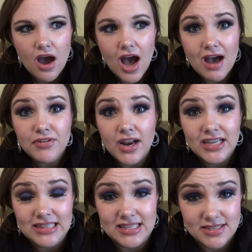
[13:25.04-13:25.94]
I've got to
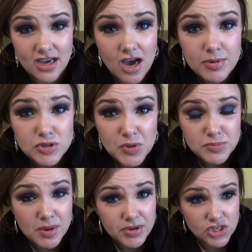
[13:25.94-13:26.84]
get this up. It was supposed
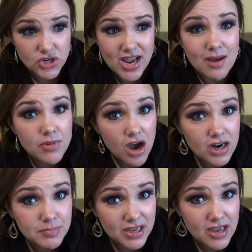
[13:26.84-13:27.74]
to be up yesterday. I'm not
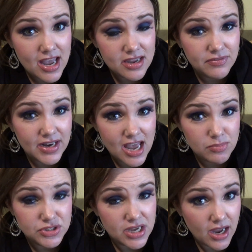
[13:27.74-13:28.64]
going to be even
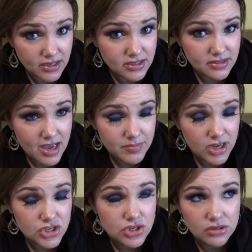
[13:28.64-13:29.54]
able to edit it that
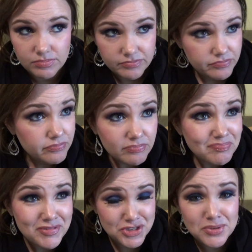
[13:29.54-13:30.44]
much,
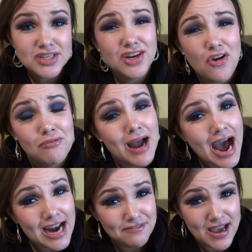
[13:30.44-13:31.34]
so it's going to go up
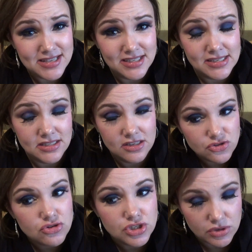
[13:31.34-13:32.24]
kind of as is unless
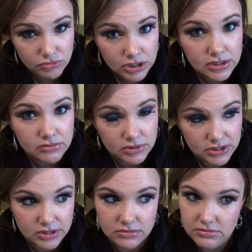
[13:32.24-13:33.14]
there's just a really,
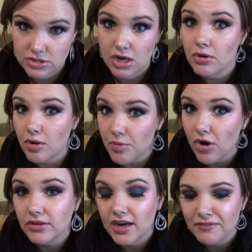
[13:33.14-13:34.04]
really dodo
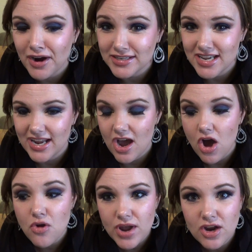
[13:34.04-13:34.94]
part that I've got to take out.
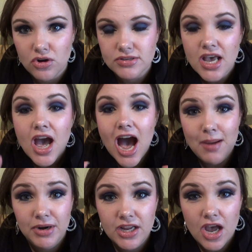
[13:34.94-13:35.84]
Okay, girls,
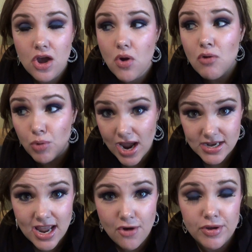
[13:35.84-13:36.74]
I'm going to go right
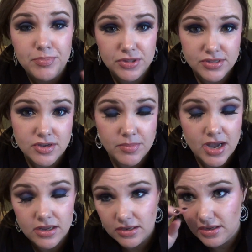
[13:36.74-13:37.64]
now and put this on
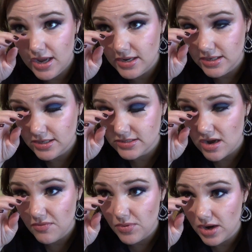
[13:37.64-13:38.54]
my editing
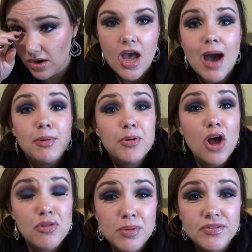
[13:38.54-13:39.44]
software. I'm going to put
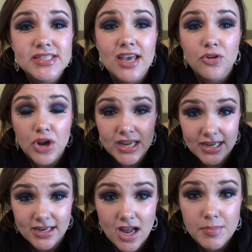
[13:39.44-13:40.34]
all the movies together and
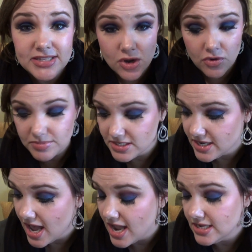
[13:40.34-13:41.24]
get it up. It's going up
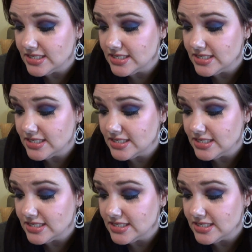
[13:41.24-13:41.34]
today.